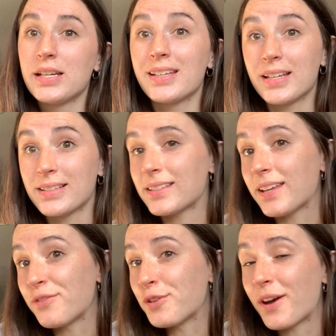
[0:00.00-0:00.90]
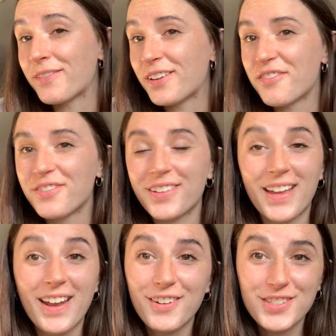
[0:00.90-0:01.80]
It's if you have enough
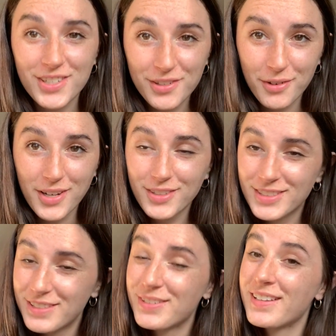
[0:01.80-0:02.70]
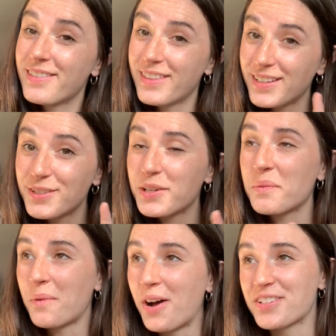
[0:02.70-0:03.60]
energy to run your TV, then you can
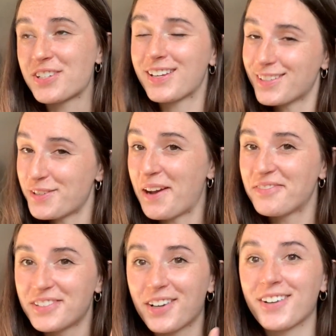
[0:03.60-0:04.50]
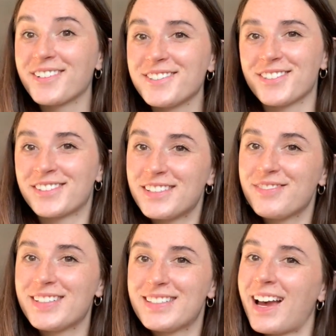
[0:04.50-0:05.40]
watch it. You have to earn your
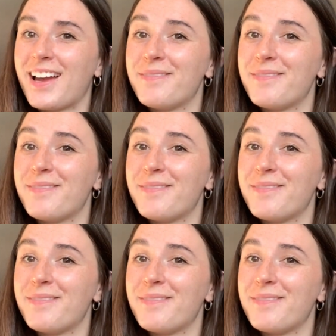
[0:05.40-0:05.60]
TV time.